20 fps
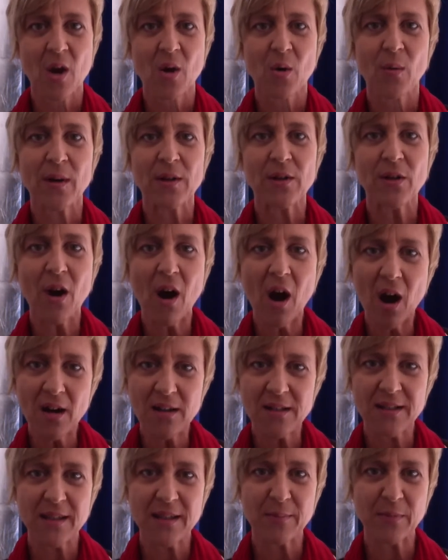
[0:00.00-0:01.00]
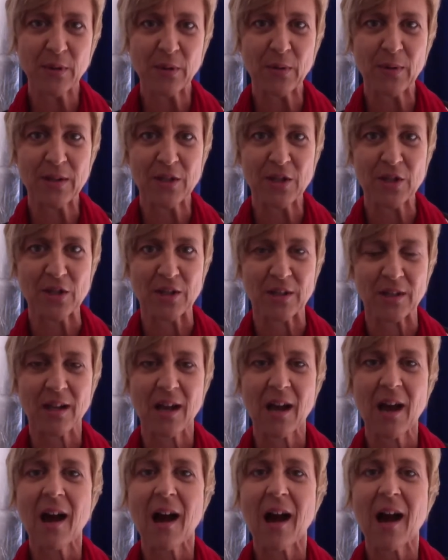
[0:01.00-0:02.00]
When you ask them a question,
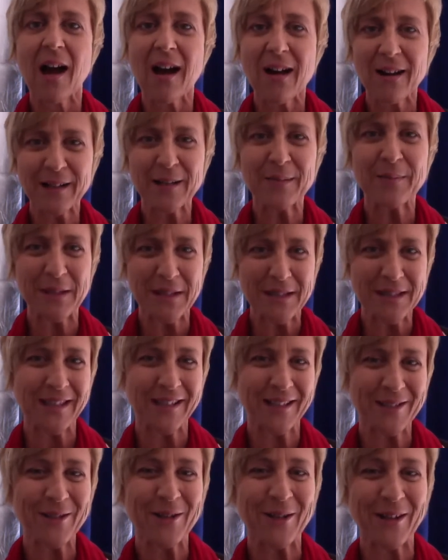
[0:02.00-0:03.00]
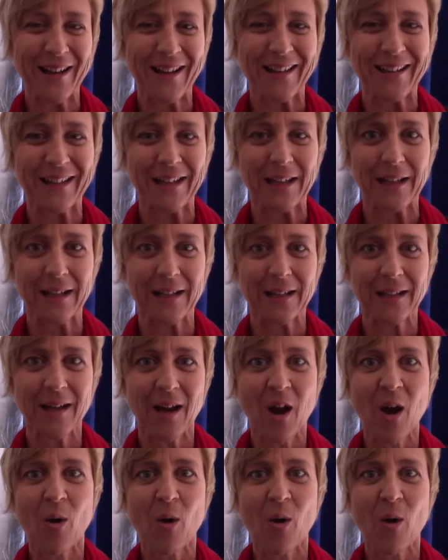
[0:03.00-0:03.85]
how come these things are lying here?